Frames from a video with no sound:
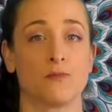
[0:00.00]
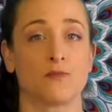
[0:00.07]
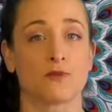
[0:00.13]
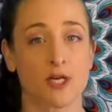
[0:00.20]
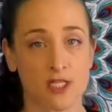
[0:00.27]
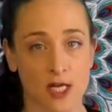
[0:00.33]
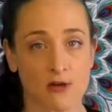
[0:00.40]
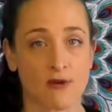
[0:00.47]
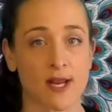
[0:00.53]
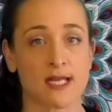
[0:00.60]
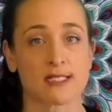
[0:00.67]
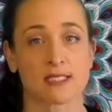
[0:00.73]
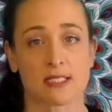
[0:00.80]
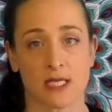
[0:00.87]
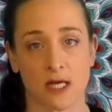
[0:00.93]
regenerating
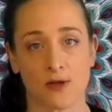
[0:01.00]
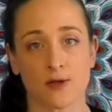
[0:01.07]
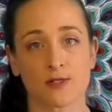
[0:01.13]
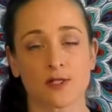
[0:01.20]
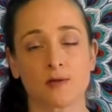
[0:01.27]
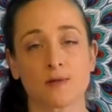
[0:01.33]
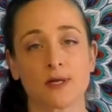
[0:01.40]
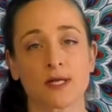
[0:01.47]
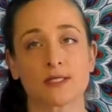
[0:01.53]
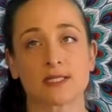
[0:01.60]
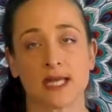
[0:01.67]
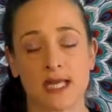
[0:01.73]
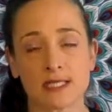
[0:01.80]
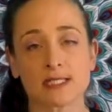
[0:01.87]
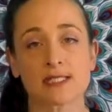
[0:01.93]

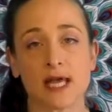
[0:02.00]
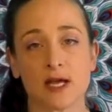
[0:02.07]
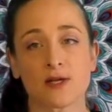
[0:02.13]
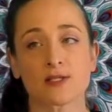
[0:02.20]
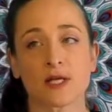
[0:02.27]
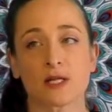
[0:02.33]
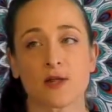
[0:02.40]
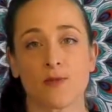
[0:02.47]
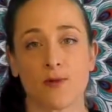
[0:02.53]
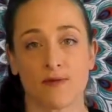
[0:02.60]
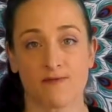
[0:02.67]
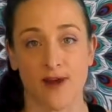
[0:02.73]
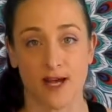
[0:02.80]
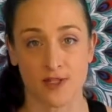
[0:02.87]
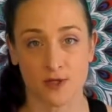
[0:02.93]
skin cells a little bit
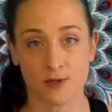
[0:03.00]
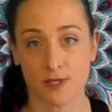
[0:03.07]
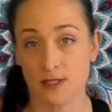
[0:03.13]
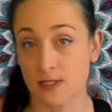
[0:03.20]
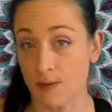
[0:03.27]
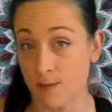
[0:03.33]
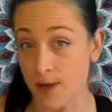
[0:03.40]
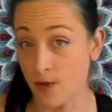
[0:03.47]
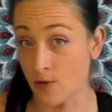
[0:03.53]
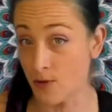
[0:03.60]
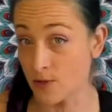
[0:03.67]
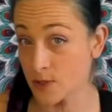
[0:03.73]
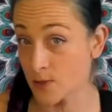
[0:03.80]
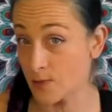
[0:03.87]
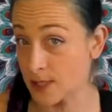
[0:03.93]
faster than somebody
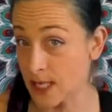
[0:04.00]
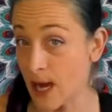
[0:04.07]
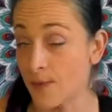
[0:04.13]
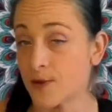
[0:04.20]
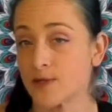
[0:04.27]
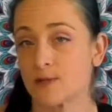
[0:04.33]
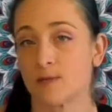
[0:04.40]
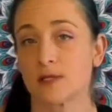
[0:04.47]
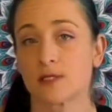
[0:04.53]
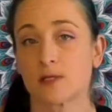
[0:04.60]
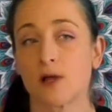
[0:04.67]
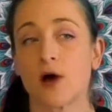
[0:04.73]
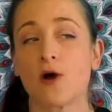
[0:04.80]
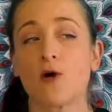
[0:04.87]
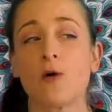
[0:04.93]
whose metabolism is
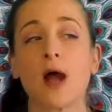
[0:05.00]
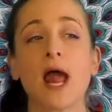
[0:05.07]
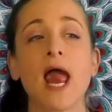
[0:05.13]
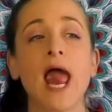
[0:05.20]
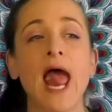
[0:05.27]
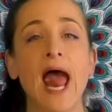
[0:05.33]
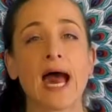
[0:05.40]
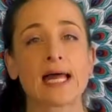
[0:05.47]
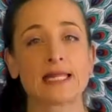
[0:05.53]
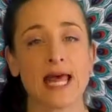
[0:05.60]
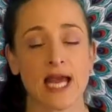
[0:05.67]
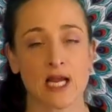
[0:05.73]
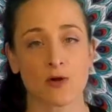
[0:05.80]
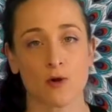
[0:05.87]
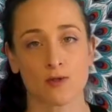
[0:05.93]
slow, and
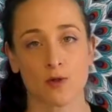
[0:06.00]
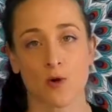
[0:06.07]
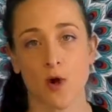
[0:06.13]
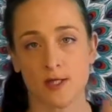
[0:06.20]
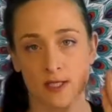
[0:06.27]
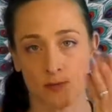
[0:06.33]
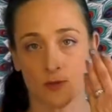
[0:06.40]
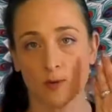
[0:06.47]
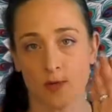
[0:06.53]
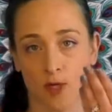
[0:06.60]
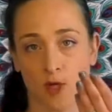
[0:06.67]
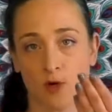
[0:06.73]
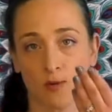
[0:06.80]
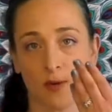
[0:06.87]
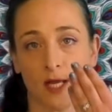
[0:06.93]
that can also cause them to
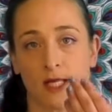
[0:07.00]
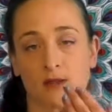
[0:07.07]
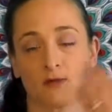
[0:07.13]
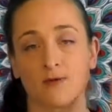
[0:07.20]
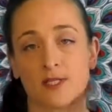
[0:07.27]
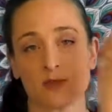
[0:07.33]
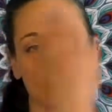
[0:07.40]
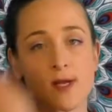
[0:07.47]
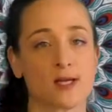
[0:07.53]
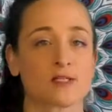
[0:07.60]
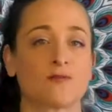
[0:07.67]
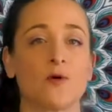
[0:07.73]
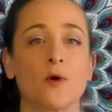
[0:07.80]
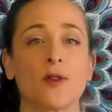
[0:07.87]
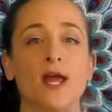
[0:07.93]
accumulate. The reason we
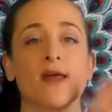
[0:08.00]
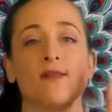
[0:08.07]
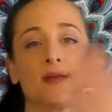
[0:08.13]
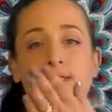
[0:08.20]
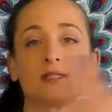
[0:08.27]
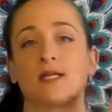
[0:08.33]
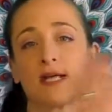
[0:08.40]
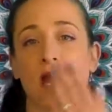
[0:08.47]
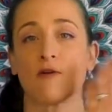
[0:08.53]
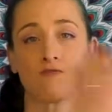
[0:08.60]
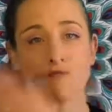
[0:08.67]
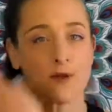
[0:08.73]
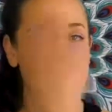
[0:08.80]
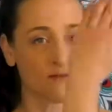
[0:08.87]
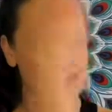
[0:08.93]
exfoliate is to get
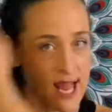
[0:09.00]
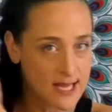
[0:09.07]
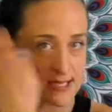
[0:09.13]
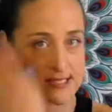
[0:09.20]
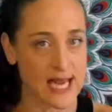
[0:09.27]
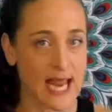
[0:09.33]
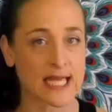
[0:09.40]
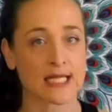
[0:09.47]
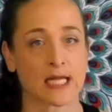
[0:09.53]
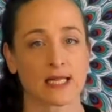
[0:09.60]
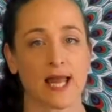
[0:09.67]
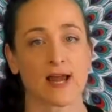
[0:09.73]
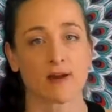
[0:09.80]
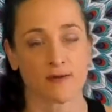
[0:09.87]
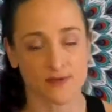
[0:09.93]
rid of that dead
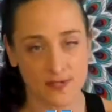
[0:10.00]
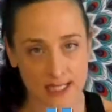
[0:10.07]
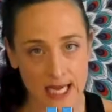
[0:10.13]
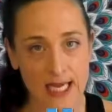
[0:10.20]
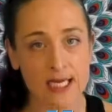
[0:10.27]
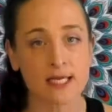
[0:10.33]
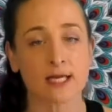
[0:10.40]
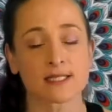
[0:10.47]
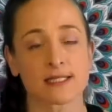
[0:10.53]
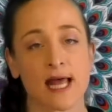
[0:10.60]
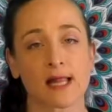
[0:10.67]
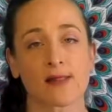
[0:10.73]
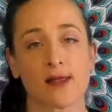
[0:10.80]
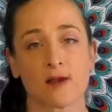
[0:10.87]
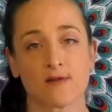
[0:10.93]
layer of skin, because
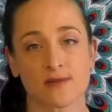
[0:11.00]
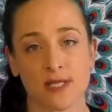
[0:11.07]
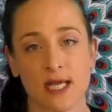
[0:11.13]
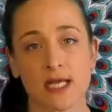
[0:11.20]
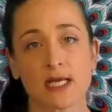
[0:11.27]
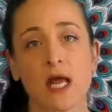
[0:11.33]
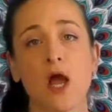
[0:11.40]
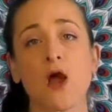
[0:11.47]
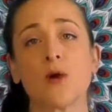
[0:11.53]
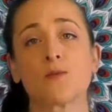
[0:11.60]
that layer of skin